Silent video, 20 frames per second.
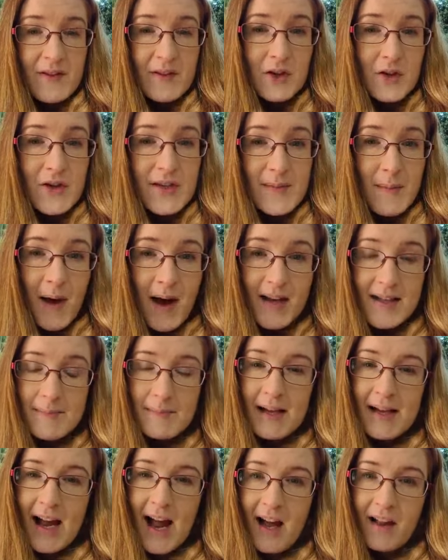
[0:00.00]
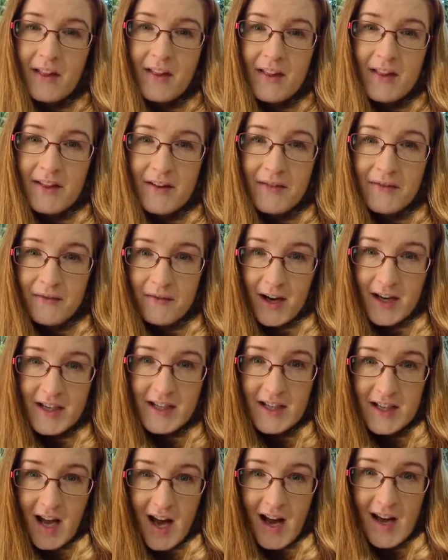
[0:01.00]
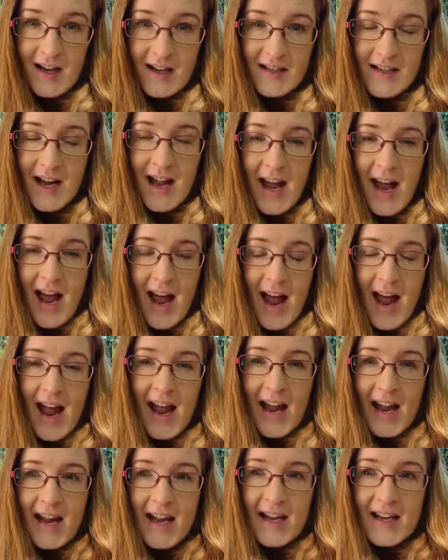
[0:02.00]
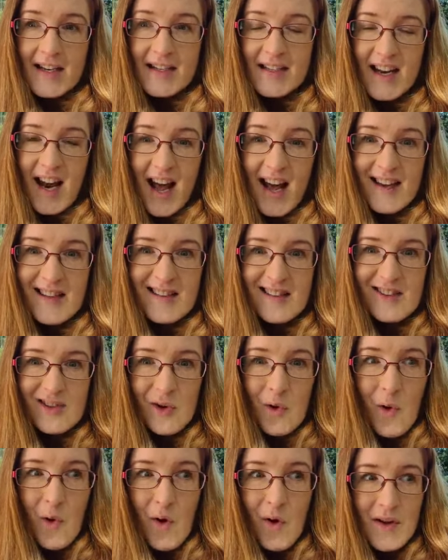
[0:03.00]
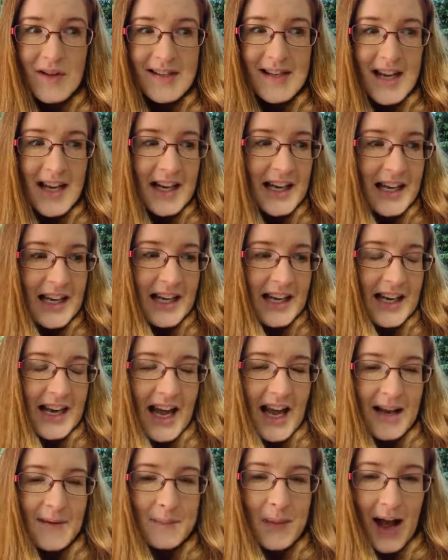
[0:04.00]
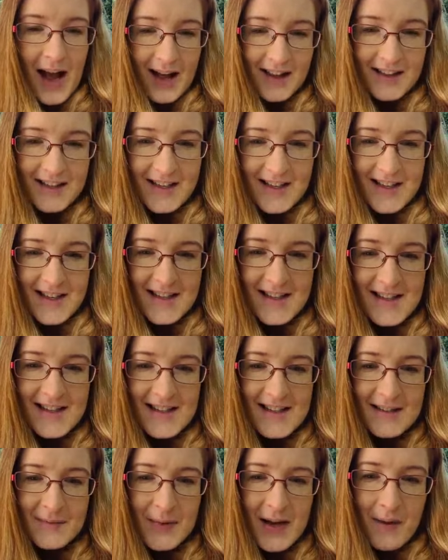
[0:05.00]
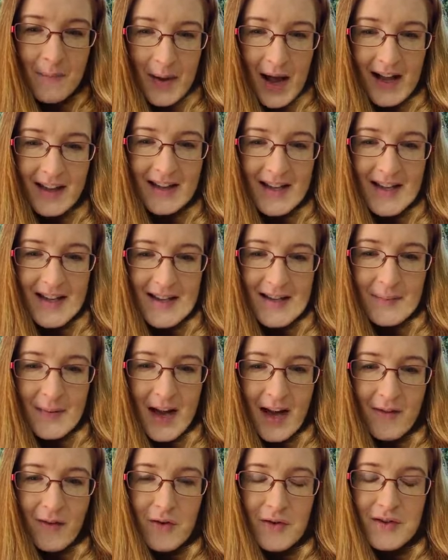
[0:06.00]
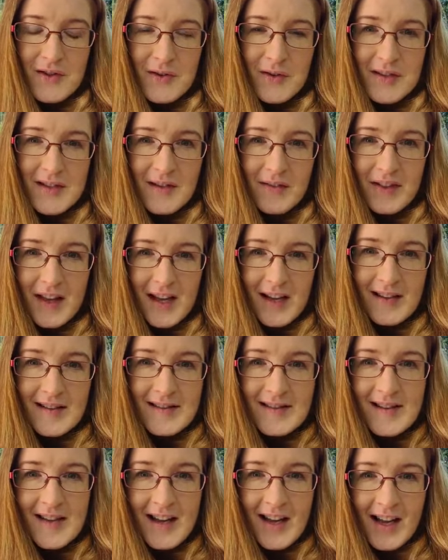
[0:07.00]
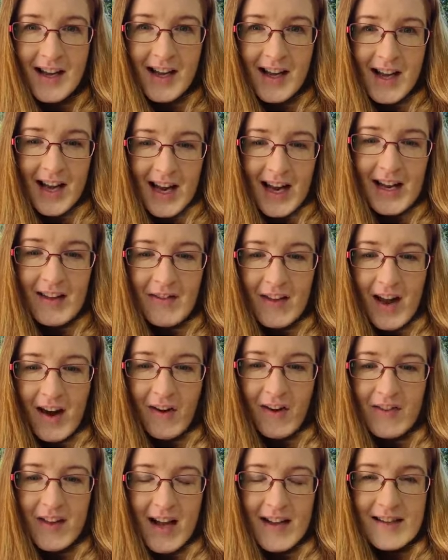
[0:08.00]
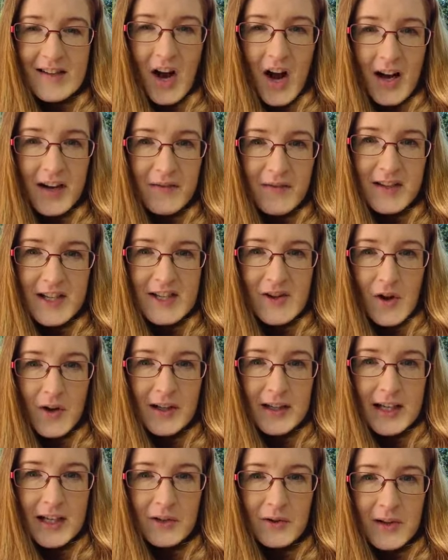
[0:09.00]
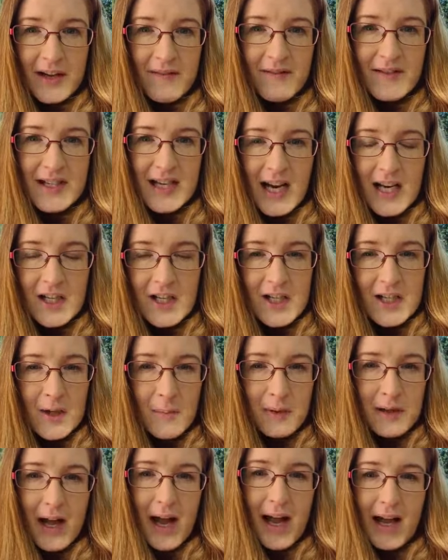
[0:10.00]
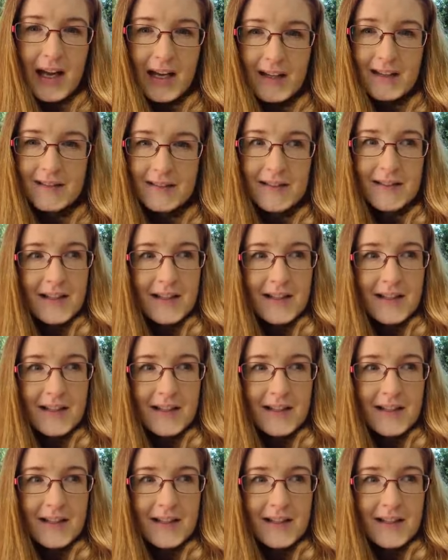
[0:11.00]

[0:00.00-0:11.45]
a loose parts play out in the front yard, and it has saws in it and pallets. We have all sorts of things in there, and that's kind of its own little invitation to play